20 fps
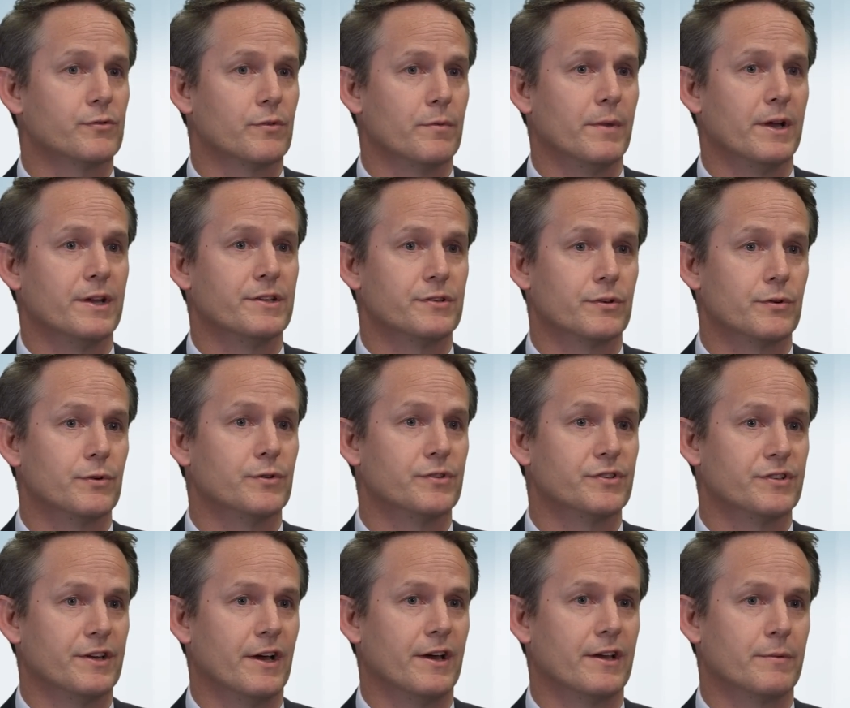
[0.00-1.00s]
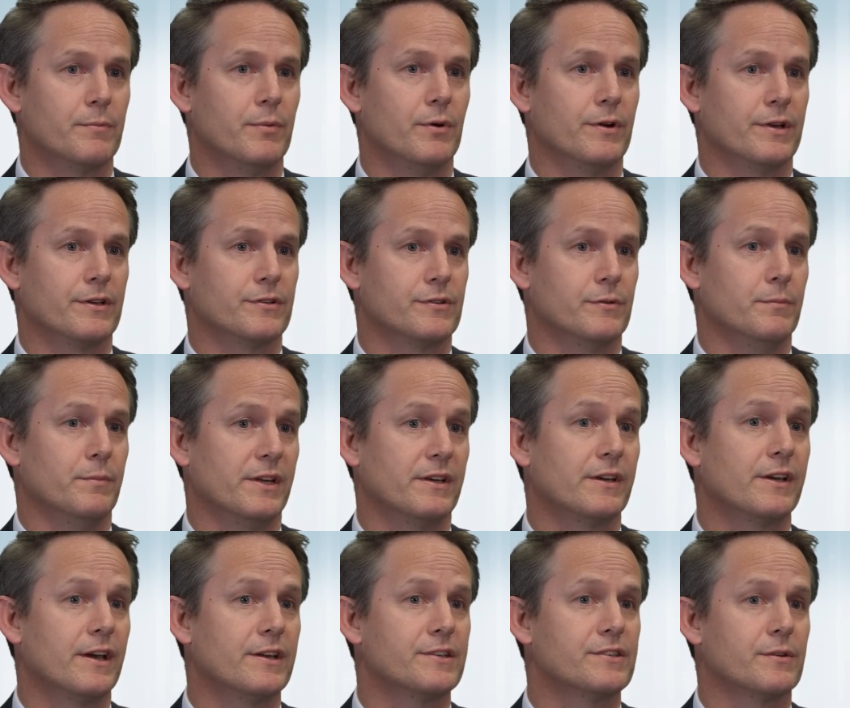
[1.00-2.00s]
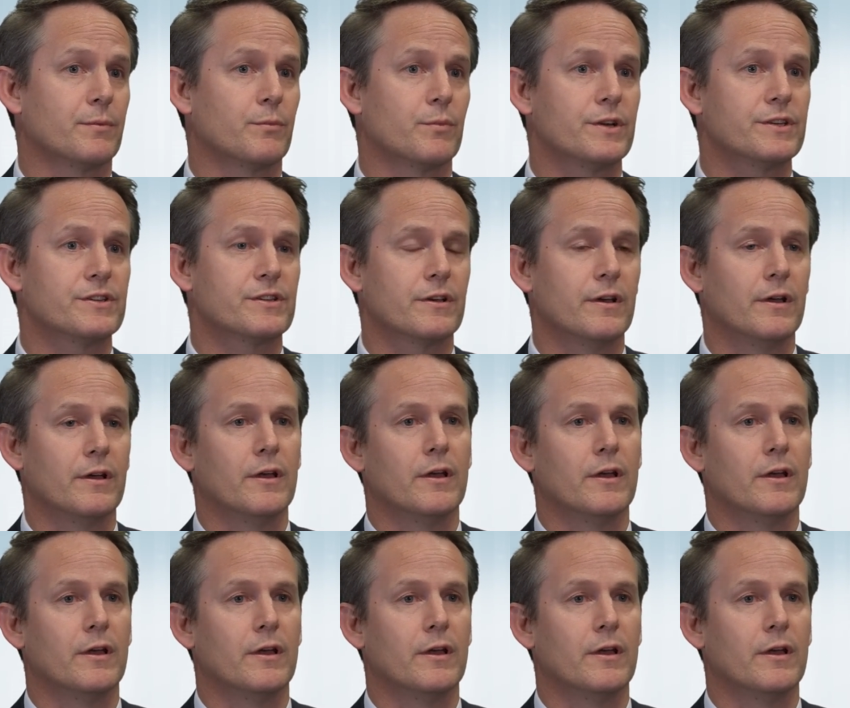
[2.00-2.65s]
remains a good starting point to mitigate some risk,